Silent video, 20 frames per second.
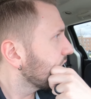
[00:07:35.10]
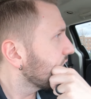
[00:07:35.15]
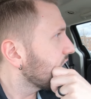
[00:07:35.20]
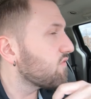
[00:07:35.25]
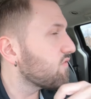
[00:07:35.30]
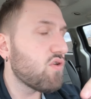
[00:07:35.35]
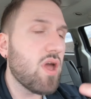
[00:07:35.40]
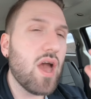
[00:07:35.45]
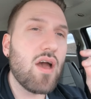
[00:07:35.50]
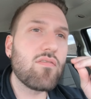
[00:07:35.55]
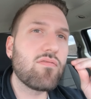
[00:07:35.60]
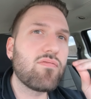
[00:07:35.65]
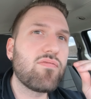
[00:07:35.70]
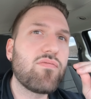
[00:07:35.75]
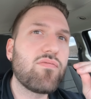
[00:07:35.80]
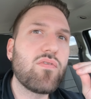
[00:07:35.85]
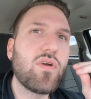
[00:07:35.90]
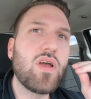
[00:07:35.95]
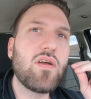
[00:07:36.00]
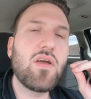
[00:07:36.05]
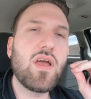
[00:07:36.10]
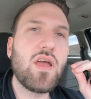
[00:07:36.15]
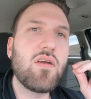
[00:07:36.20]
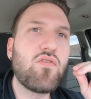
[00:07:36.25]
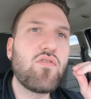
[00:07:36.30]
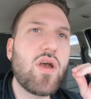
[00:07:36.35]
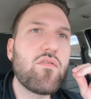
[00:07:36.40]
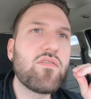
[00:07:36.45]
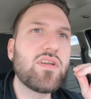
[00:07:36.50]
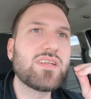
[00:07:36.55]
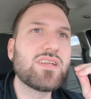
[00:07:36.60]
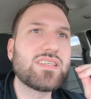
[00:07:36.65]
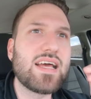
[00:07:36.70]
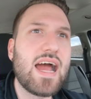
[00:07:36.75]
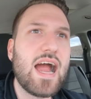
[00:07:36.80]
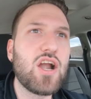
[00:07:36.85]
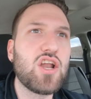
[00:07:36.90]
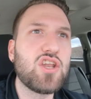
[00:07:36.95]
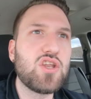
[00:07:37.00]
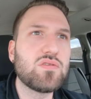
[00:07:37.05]
If you have a
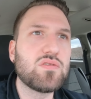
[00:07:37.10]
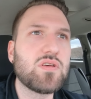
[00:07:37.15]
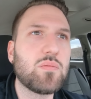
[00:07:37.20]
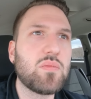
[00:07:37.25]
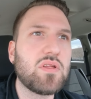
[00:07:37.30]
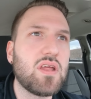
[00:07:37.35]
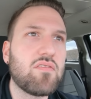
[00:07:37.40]
desire to do something